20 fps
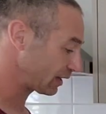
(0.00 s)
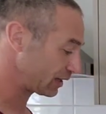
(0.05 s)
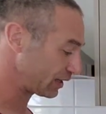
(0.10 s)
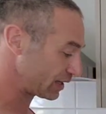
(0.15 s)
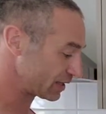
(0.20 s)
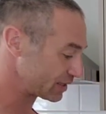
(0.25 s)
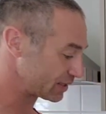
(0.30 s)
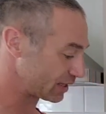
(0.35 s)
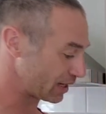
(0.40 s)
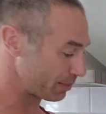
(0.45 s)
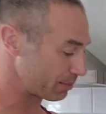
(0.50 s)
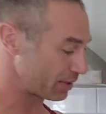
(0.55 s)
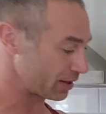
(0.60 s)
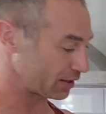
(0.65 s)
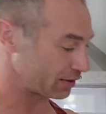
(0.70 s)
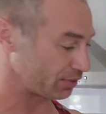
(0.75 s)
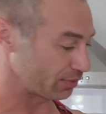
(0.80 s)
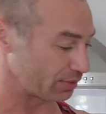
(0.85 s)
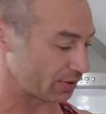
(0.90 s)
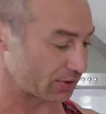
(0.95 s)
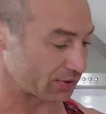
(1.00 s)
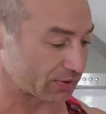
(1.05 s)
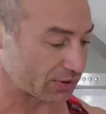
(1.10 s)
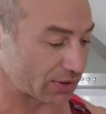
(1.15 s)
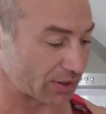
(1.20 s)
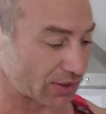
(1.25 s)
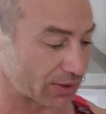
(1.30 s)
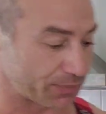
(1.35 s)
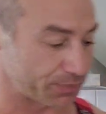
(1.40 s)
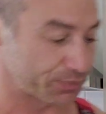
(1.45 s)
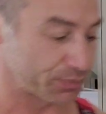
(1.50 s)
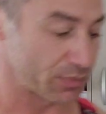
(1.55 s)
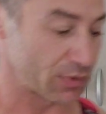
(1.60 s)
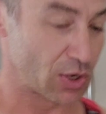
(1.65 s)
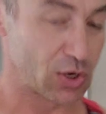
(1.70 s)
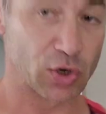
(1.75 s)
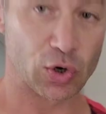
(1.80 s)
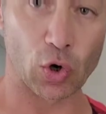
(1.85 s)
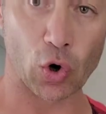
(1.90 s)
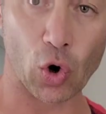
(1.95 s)
yesterday I make with
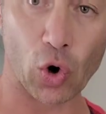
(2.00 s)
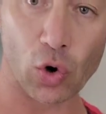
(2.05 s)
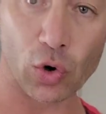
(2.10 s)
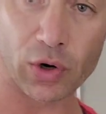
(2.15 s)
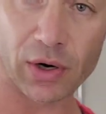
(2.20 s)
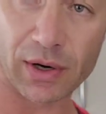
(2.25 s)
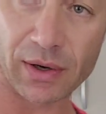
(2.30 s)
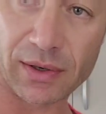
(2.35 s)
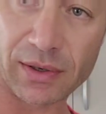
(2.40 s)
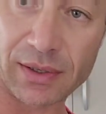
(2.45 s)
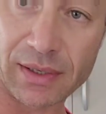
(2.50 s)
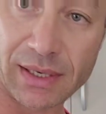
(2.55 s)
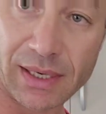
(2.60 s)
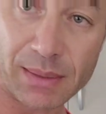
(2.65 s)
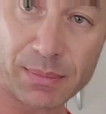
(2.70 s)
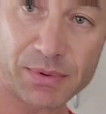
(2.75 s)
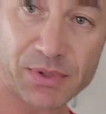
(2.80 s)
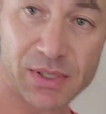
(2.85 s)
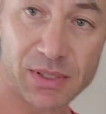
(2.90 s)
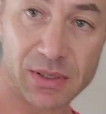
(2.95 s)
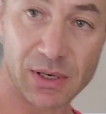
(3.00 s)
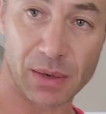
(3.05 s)
cocoa nibs.